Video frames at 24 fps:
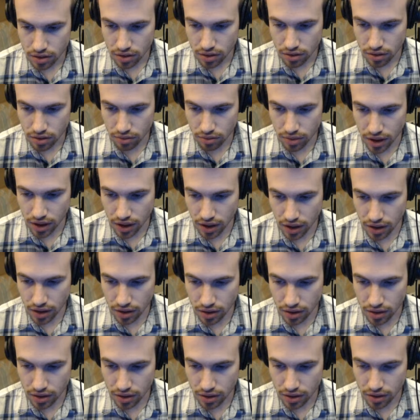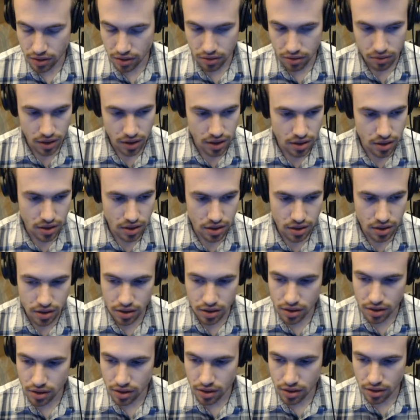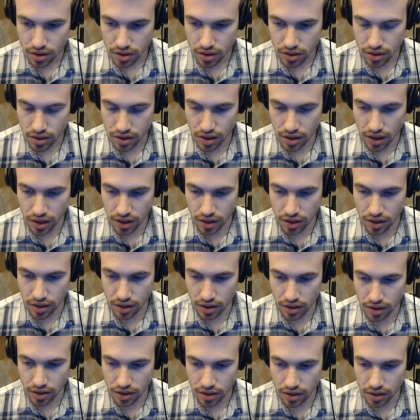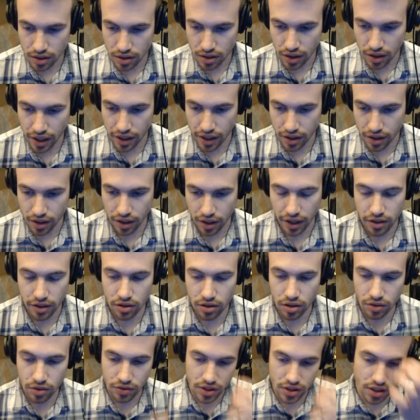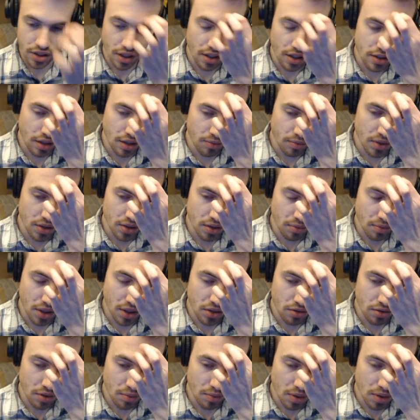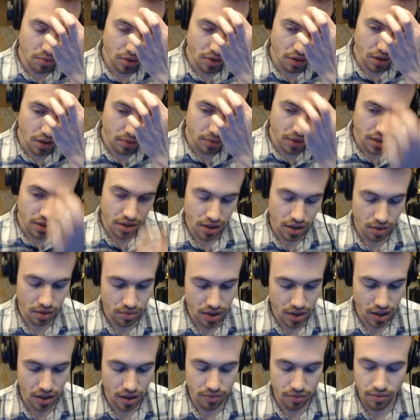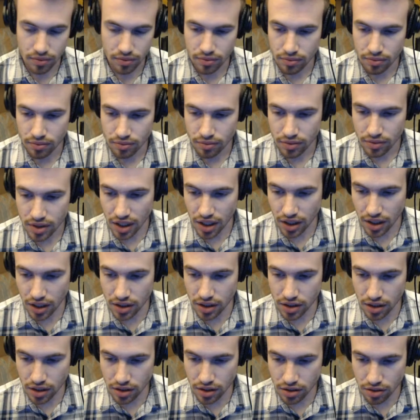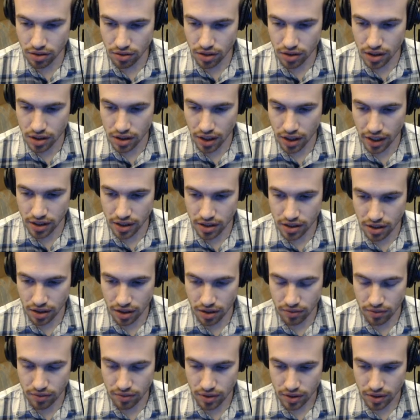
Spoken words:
Oh my god. Why is this? It's like lagging. I don't know if it's because I'm using my streaming program at the same time. It's like it didn't do this last time.